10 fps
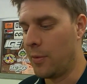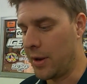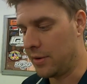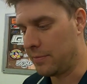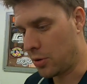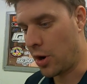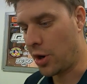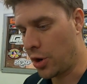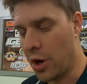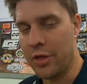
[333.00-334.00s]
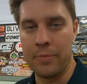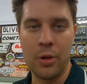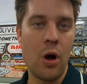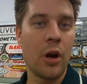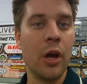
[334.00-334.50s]
When Brock got the
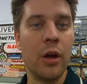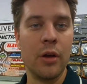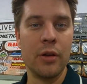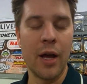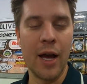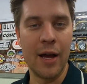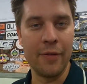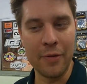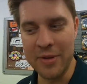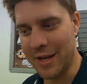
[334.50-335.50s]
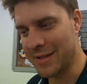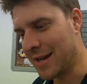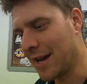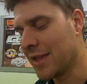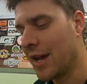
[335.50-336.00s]
block from down
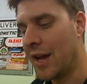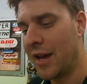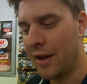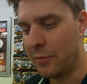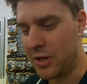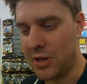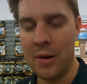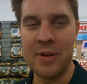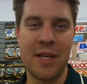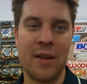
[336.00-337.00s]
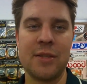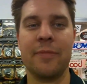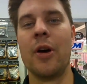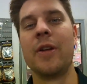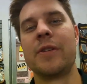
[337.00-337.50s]
south, we just got him to send us
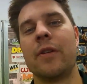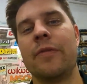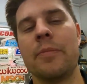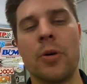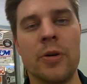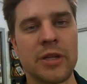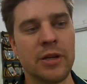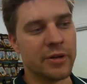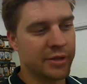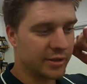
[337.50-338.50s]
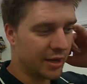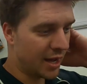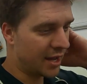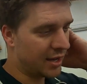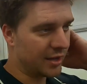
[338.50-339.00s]
some photos of the bores to us,
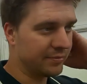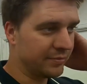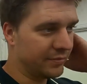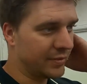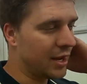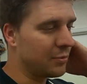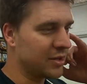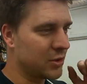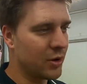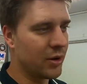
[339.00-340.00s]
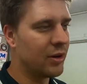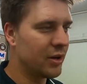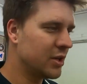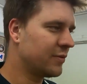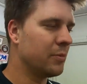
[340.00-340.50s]
and we sort of,
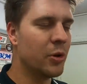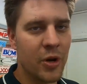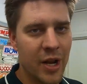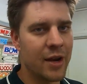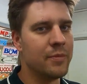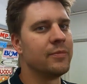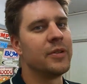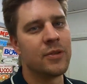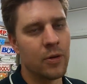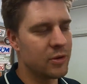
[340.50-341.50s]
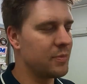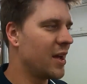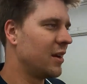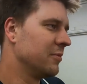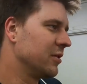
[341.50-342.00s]
just from looking at them, we talked
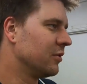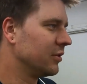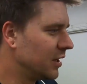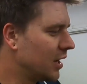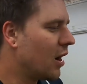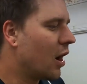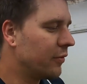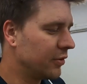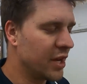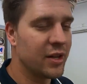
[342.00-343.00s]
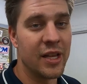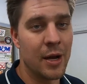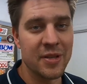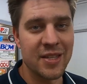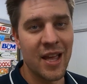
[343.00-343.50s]
about it and we thought hopefully they'll
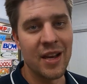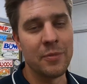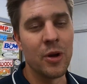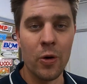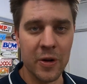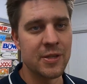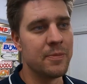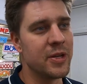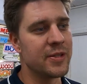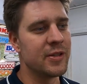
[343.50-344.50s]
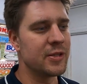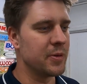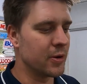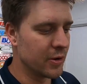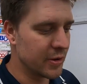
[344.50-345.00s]
clean up at 10, and we ordered some pistons
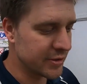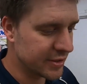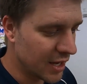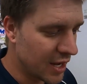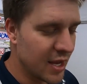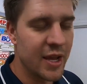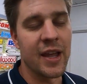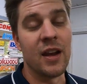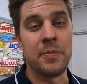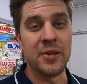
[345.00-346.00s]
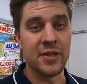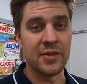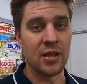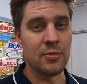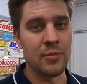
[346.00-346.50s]
because getting
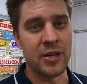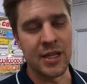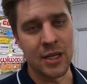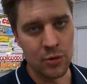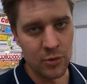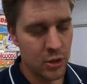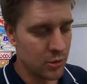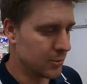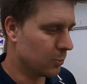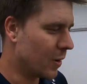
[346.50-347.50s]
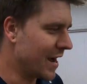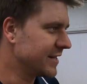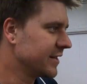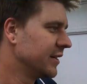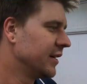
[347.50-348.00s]
pistons at the moment is a huge
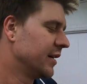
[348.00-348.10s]
weight.